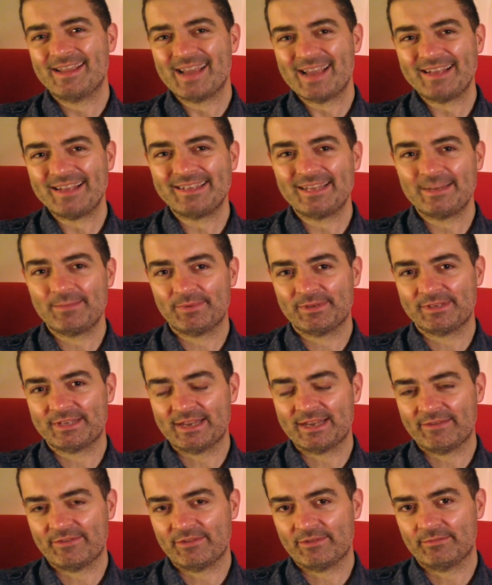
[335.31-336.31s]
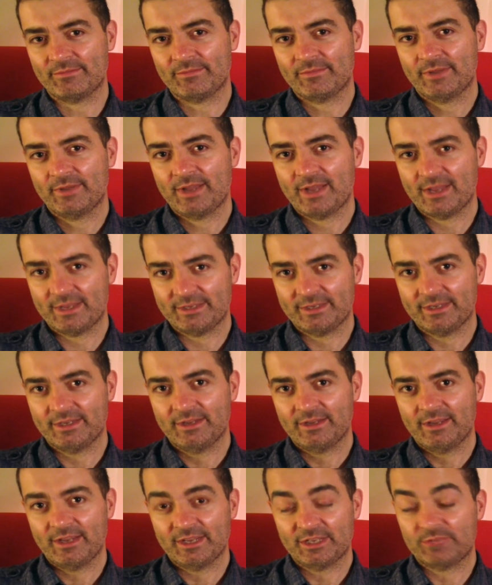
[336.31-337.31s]
18% of them had
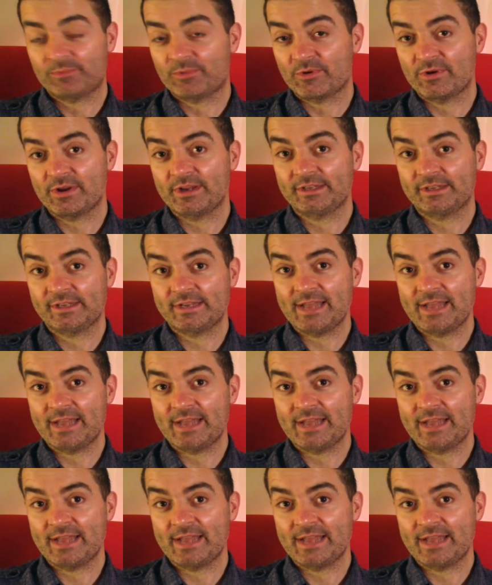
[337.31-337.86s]
experienced